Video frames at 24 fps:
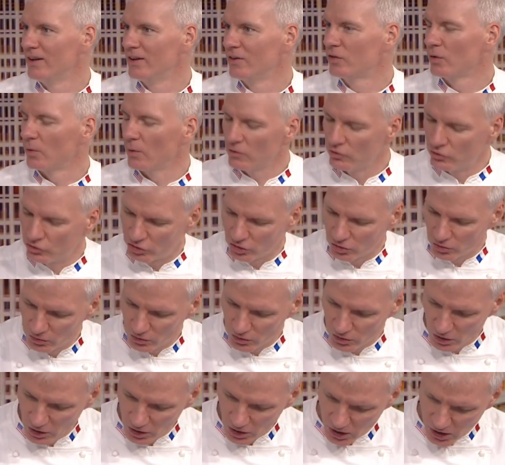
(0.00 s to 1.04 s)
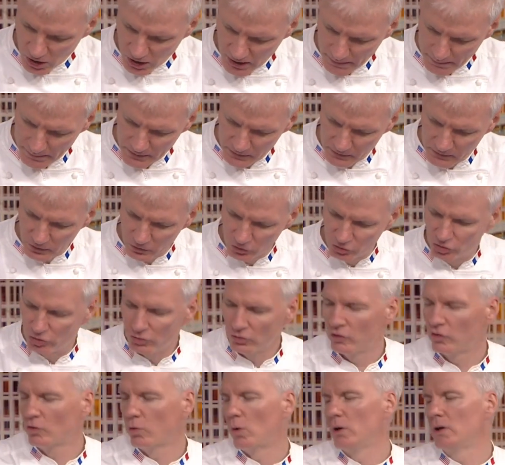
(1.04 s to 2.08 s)
So That's June, amazing. Up until
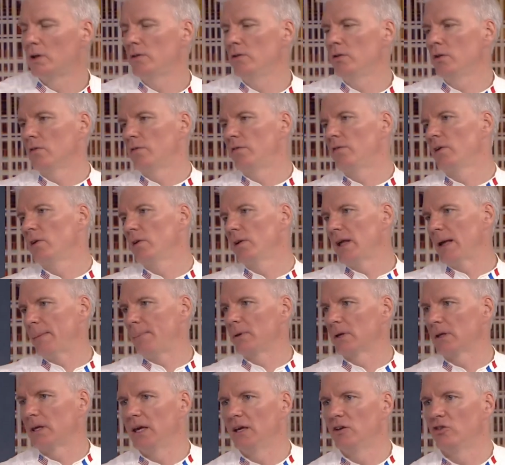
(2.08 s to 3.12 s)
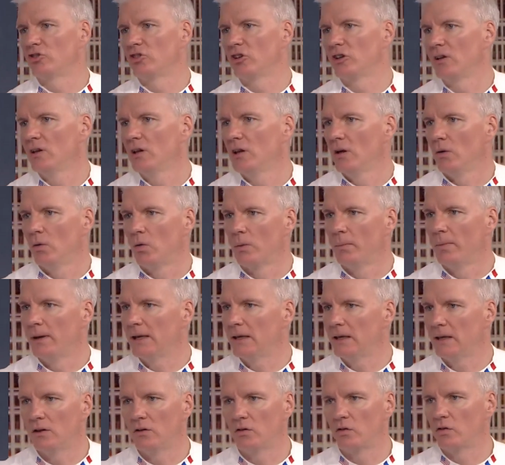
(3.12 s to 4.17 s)
June 20th, you can fill an application. We're
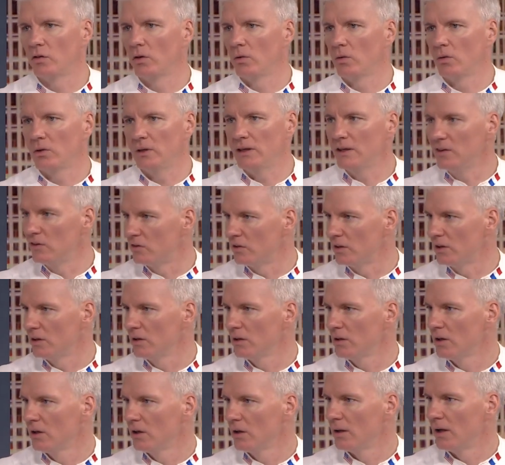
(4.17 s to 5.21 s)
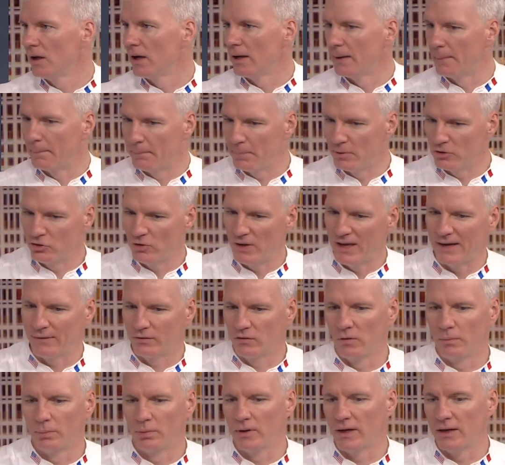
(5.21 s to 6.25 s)
making it so easy, uh, but you have
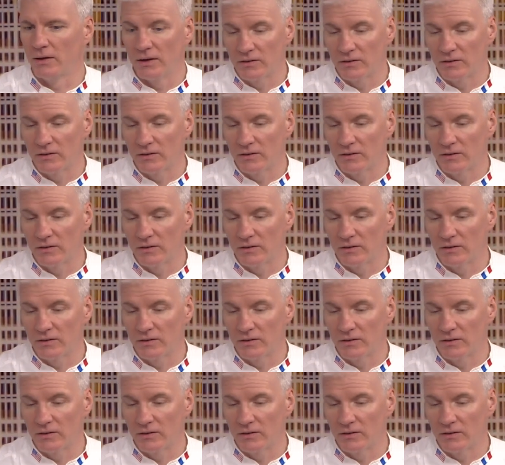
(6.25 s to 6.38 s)
to apply.